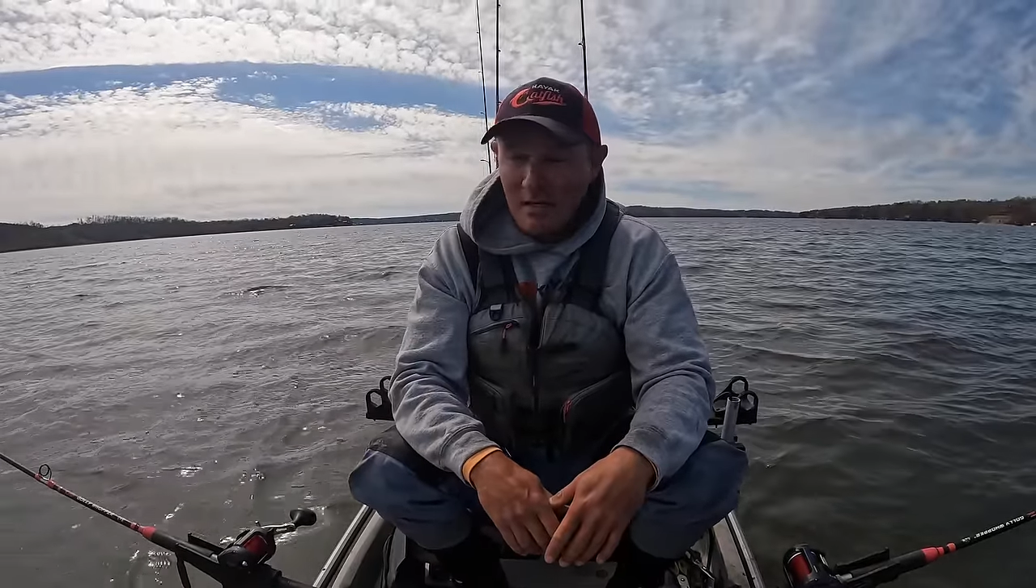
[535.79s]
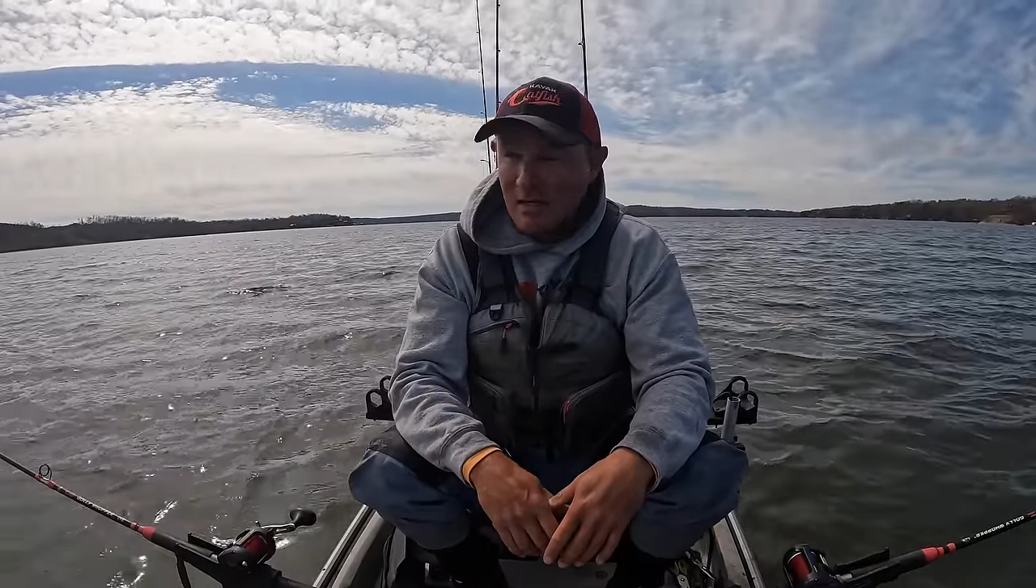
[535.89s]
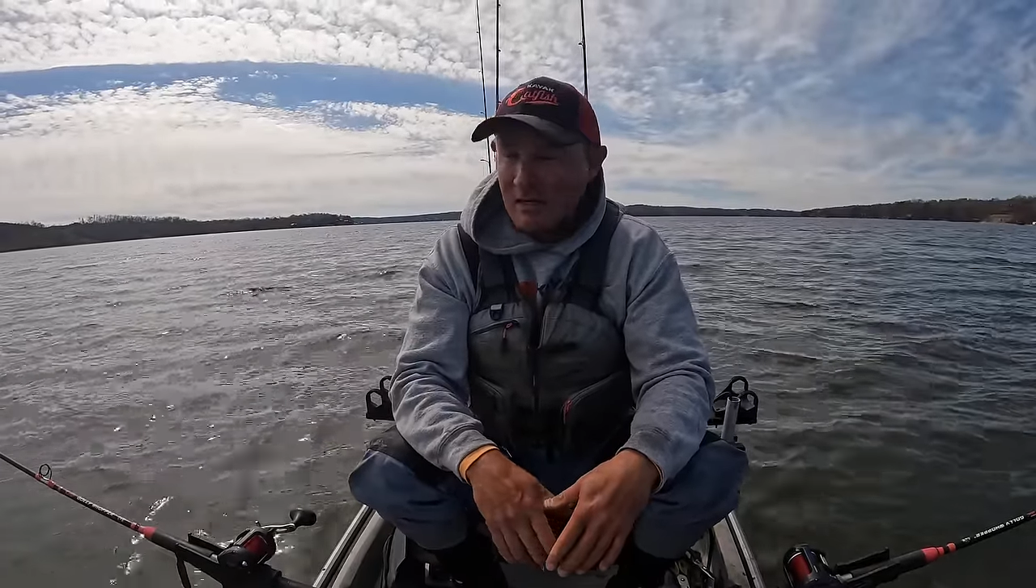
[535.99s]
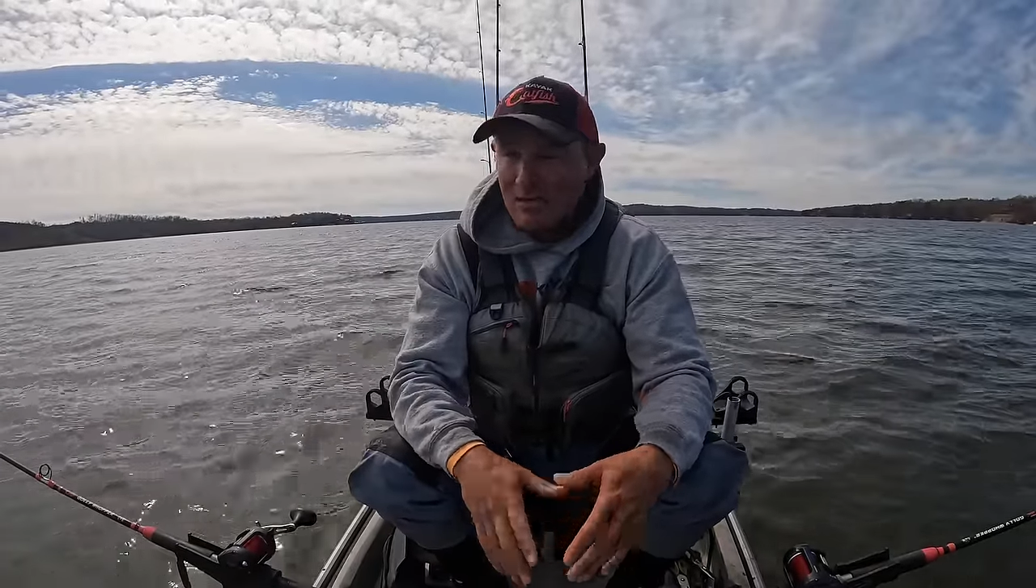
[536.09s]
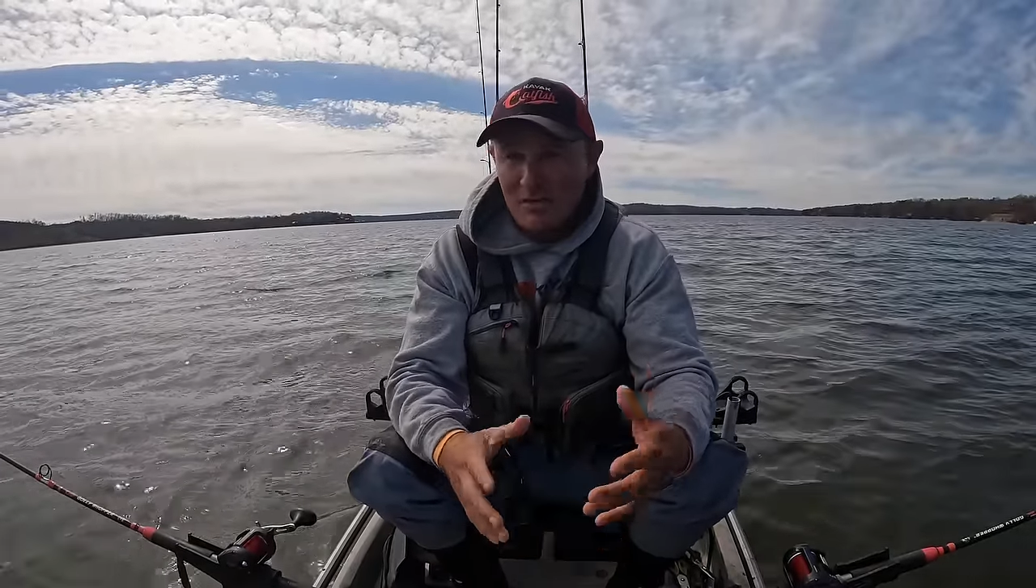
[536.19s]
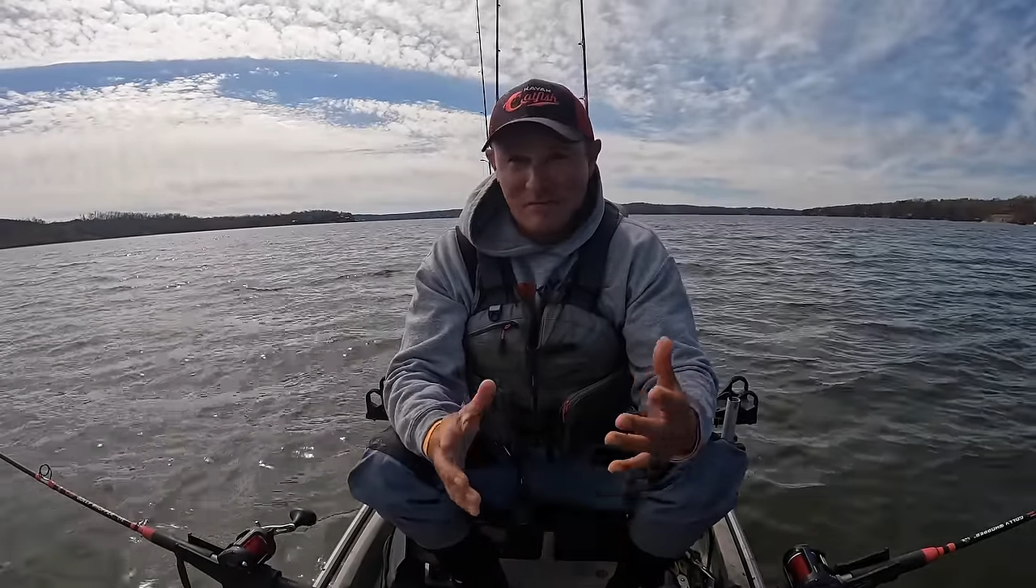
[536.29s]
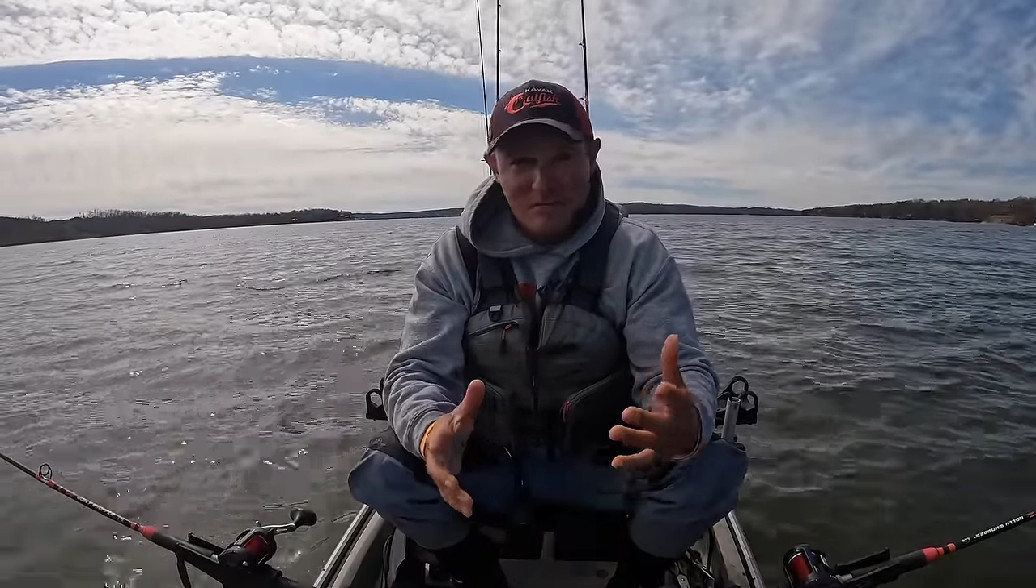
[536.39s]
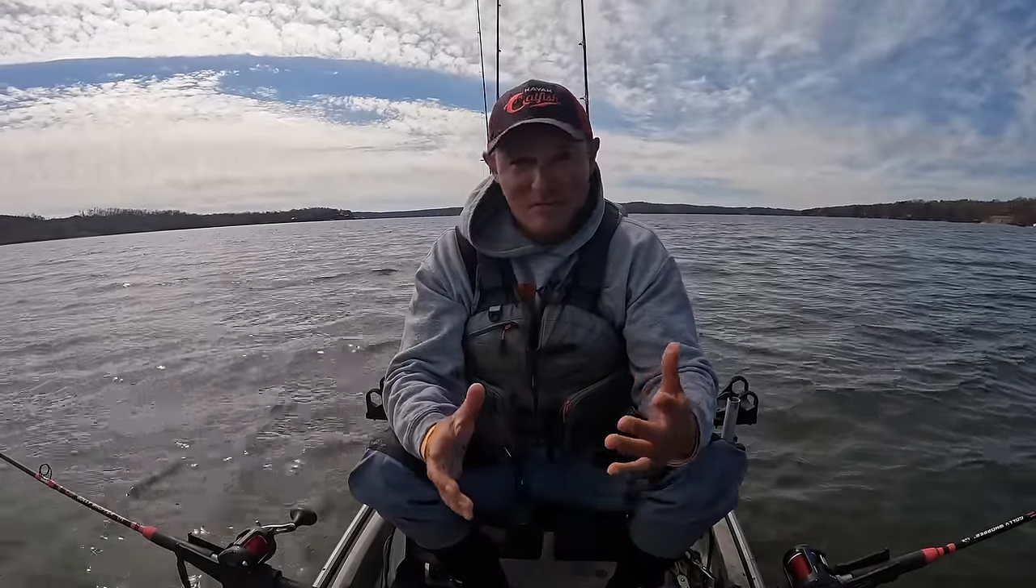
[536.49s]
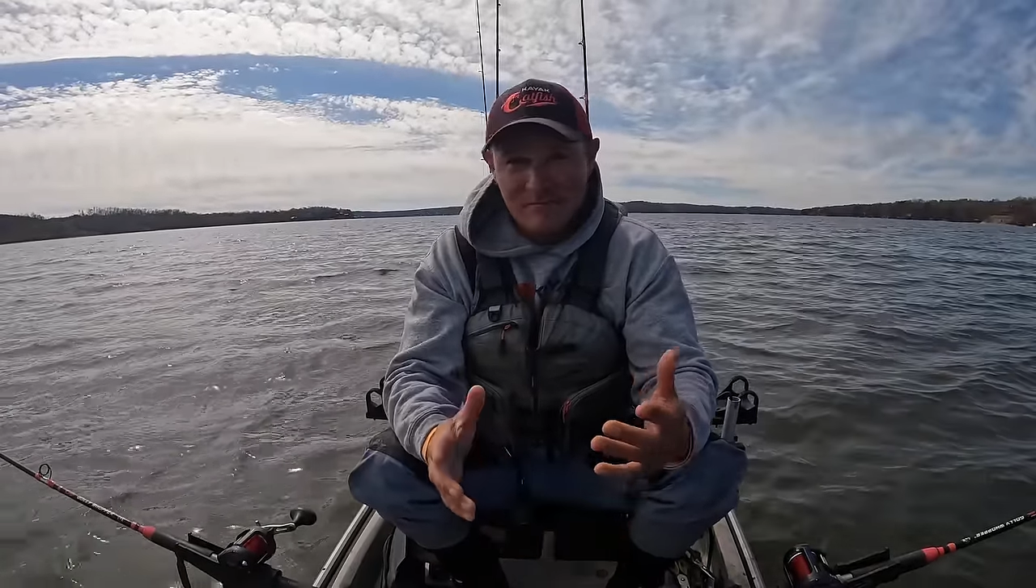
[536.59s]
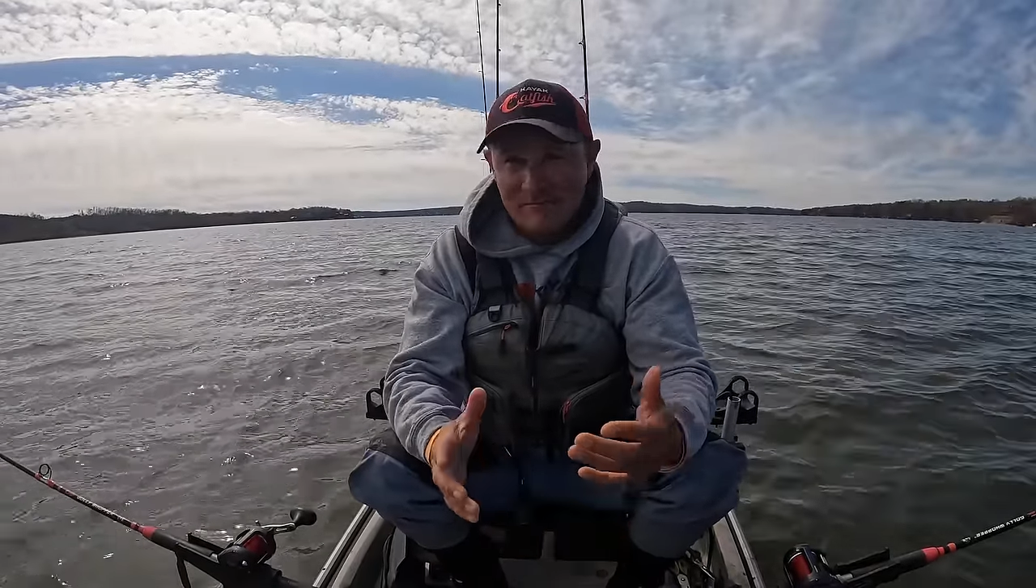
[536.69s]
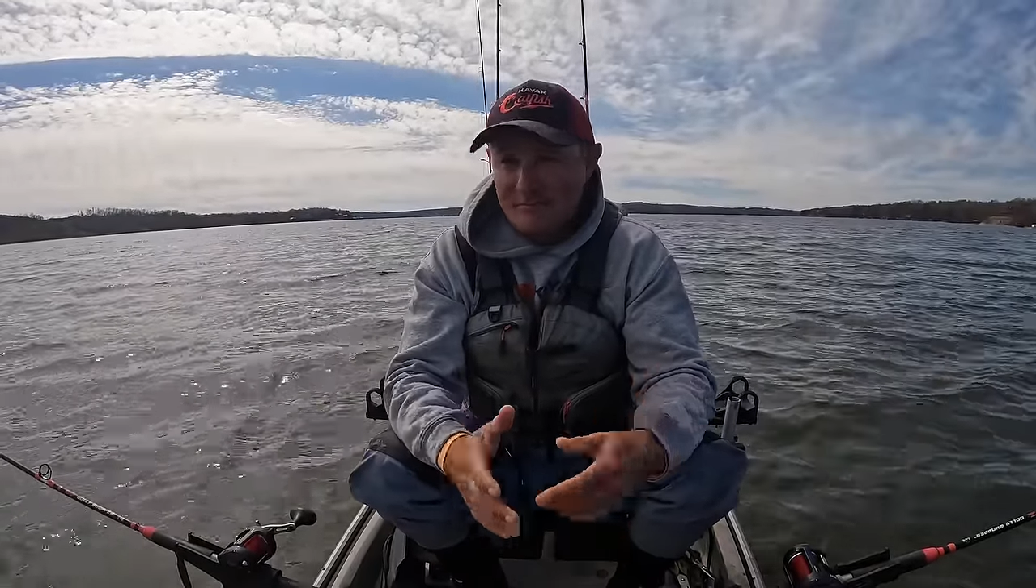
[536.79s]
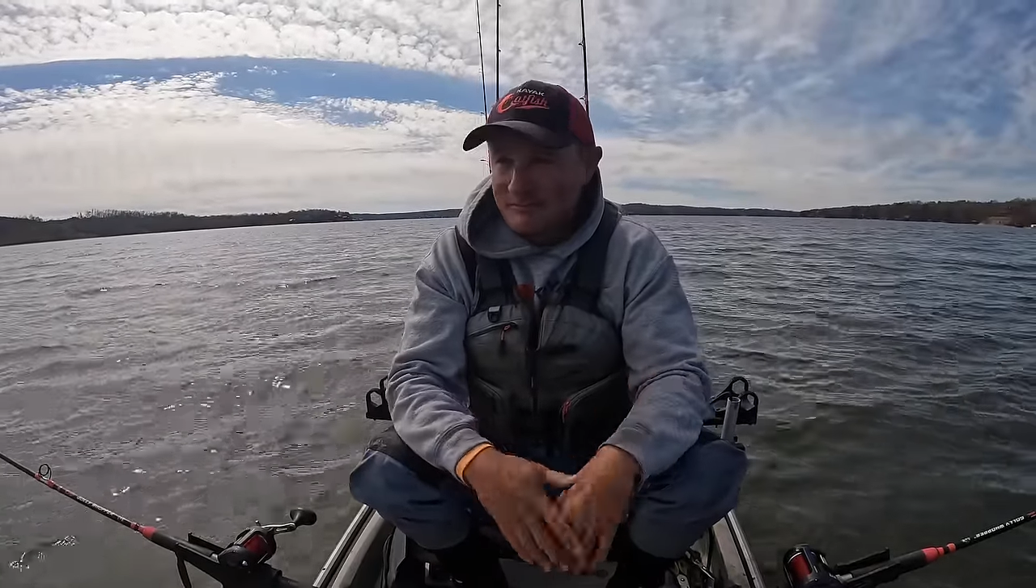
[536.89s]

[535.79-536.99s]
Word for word: and just